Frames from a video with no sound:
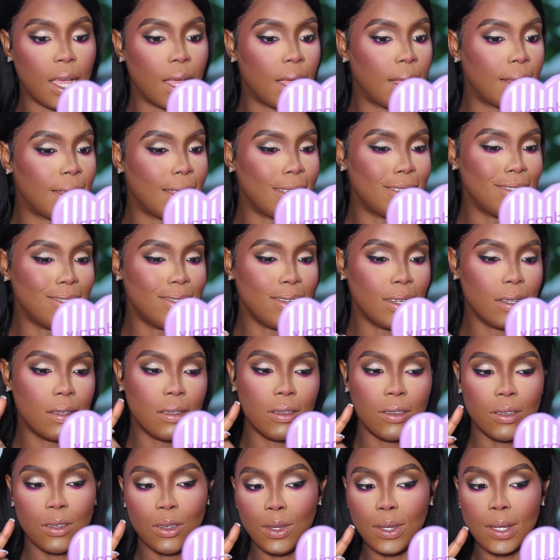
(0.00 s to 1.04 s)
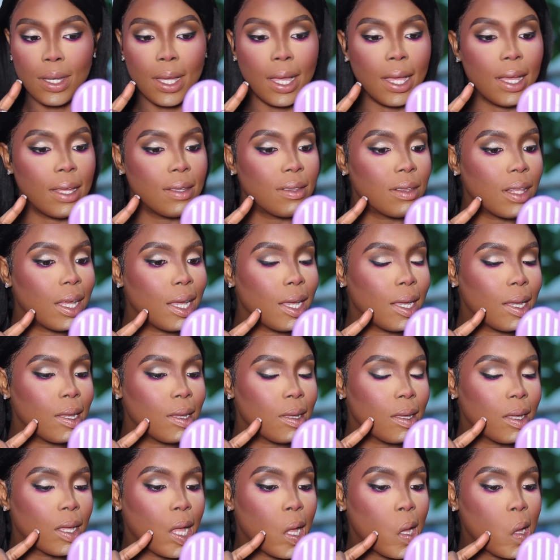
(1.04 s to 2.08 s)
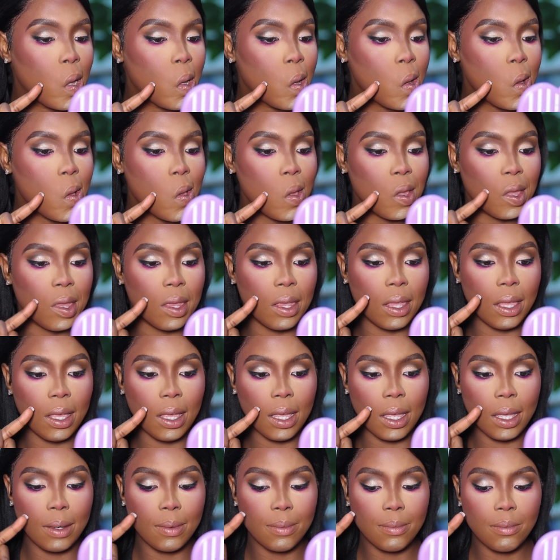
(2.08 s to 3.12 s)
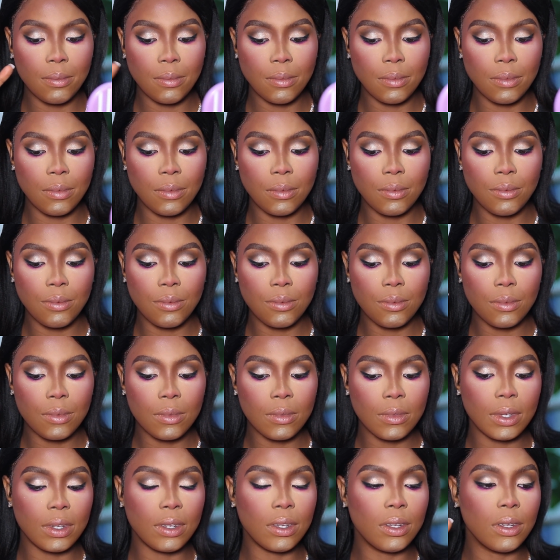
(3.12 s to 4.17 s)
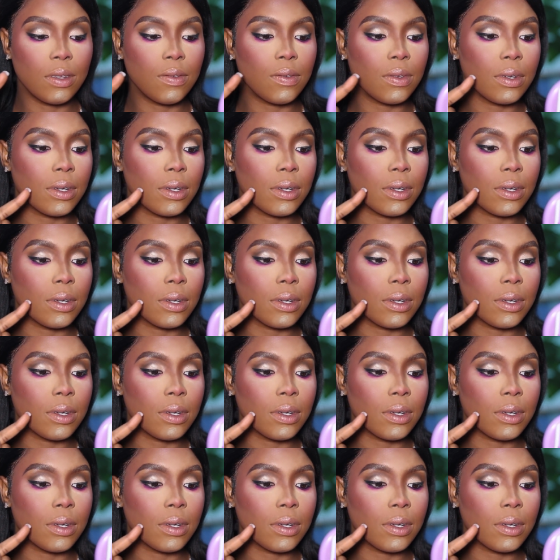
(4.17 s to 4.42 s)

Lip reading: and I just wanted to show you guys, like, see, I don't know